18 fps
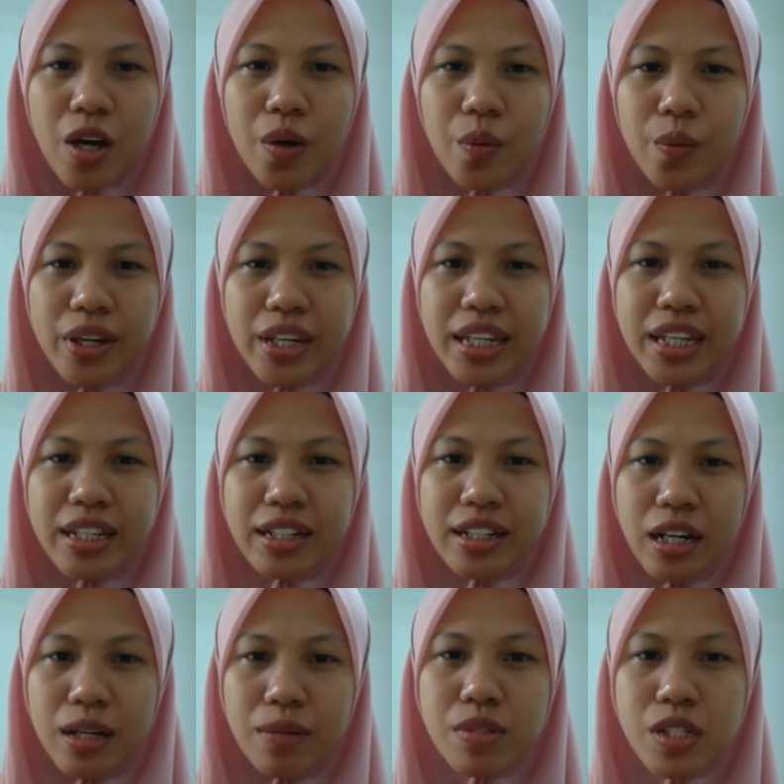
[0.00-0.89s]
When it
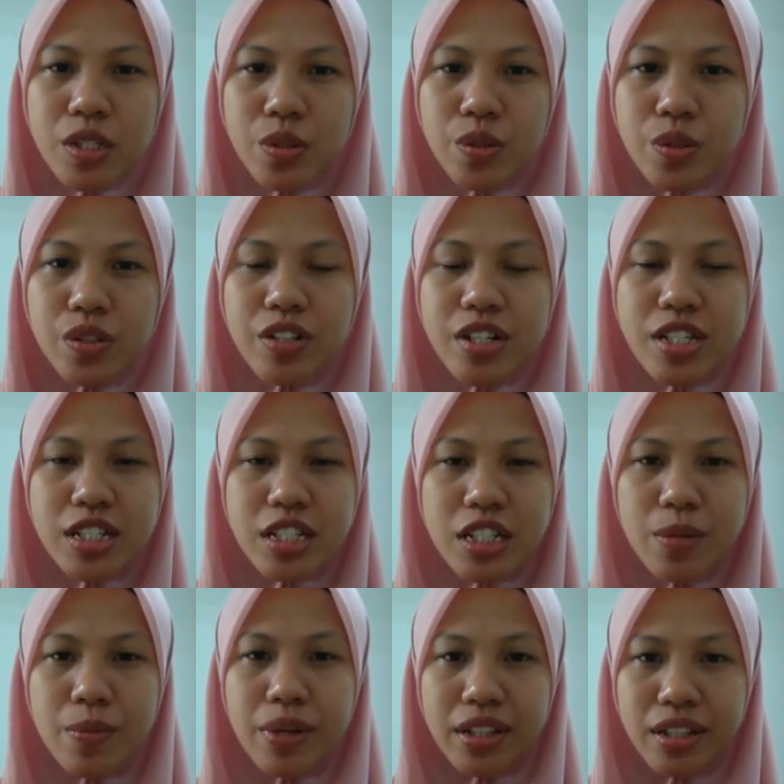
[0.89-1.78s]
comes to
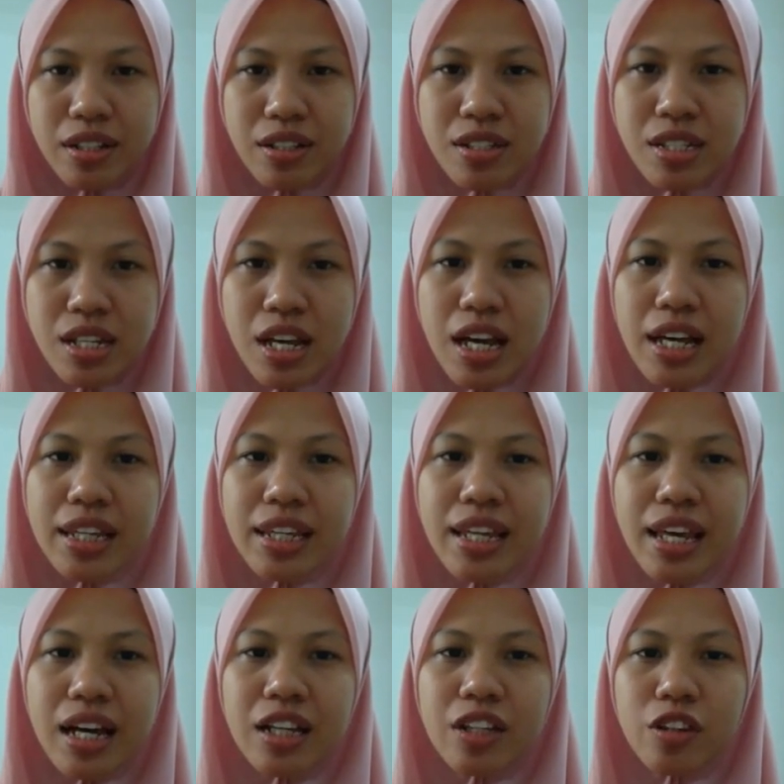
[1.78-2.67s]
transition metals,
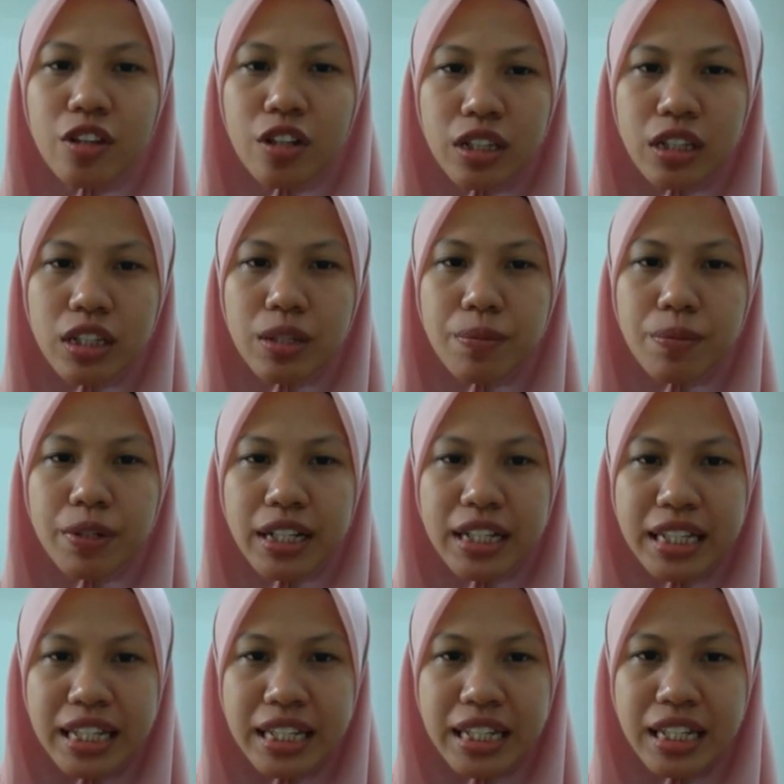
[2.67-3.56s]
they are not
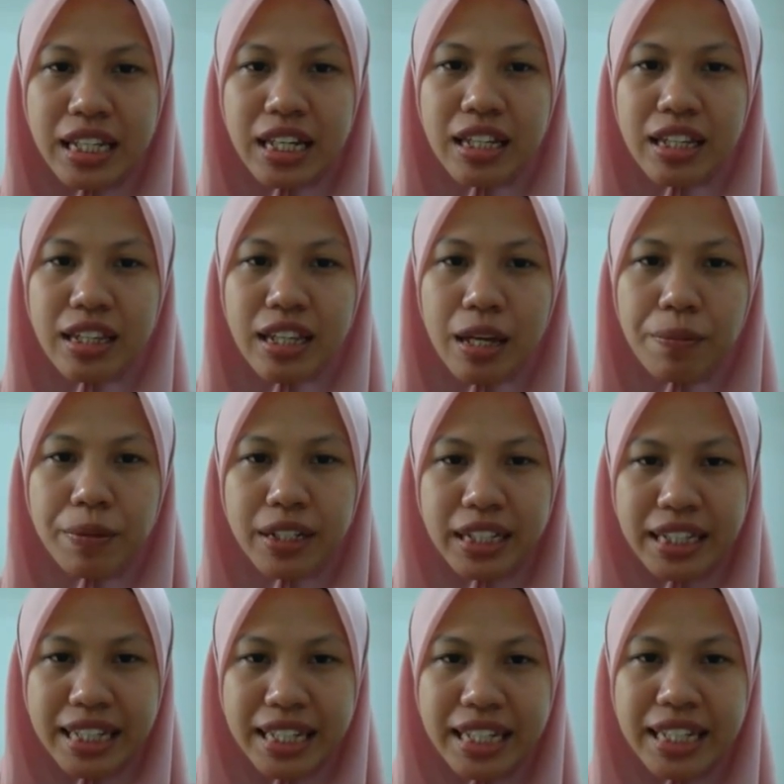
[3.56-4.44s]
typically
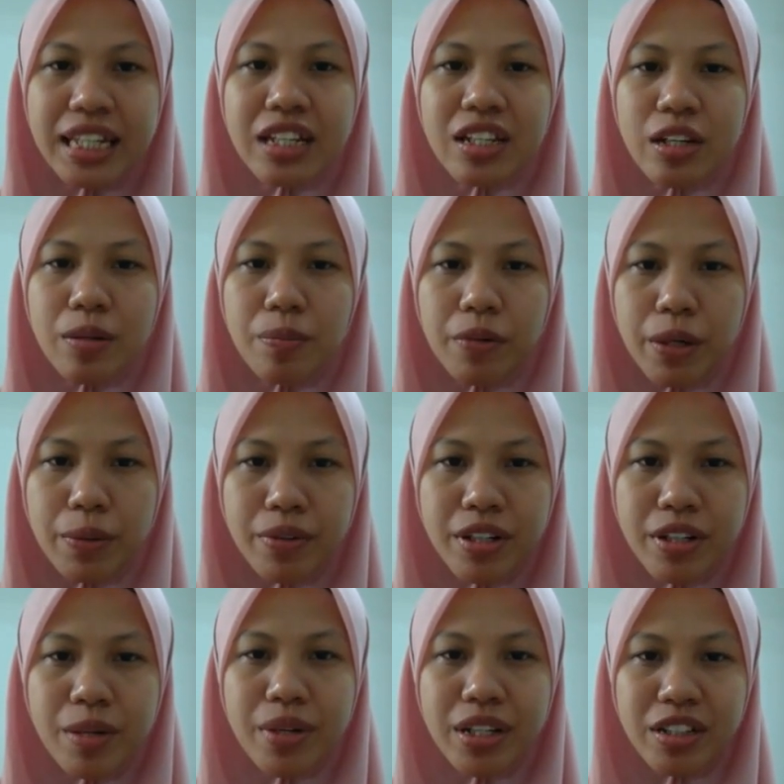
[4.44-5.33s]
the
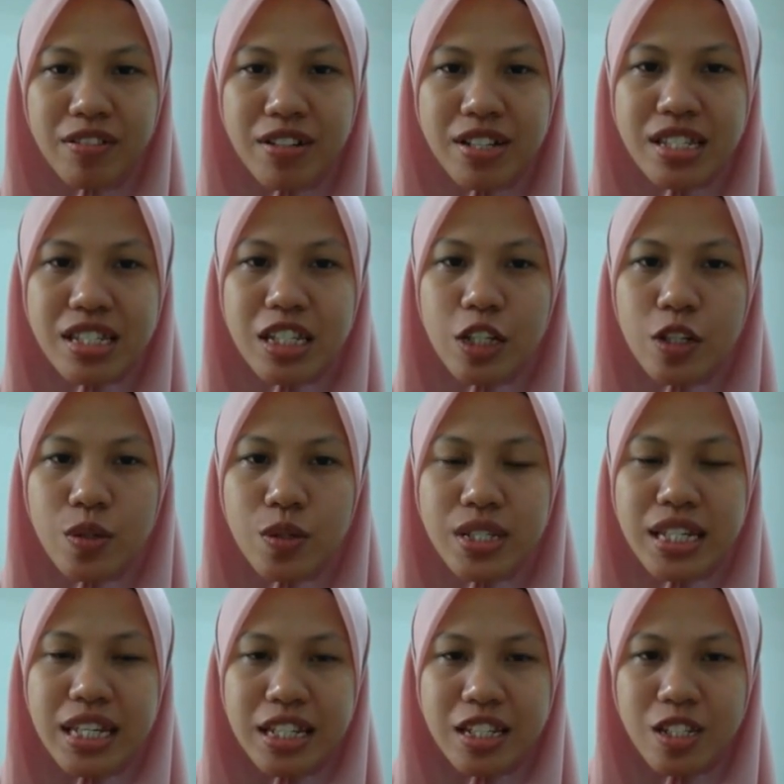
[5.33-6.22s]
primary materials
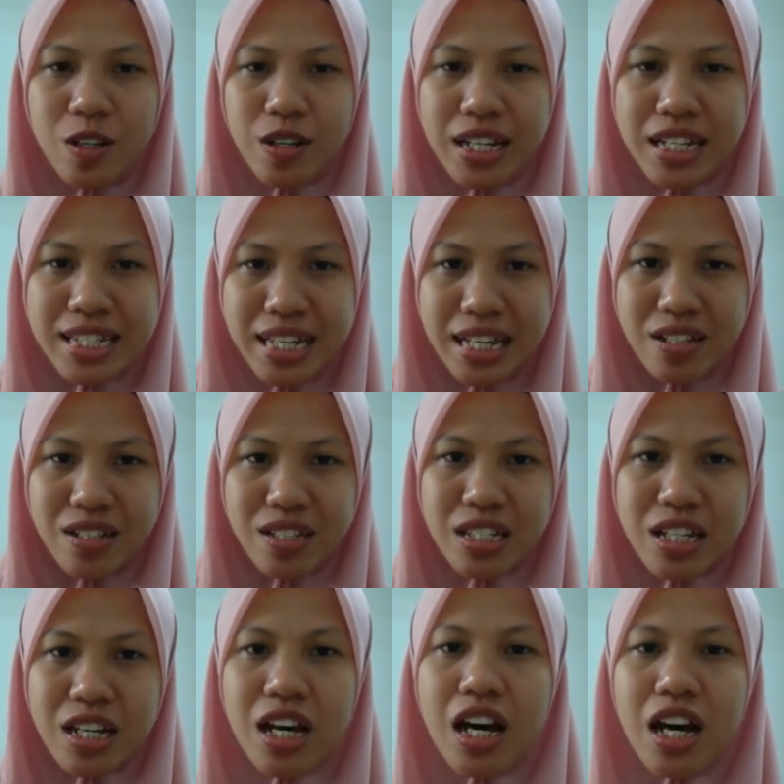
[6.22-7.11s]
used in solar cells.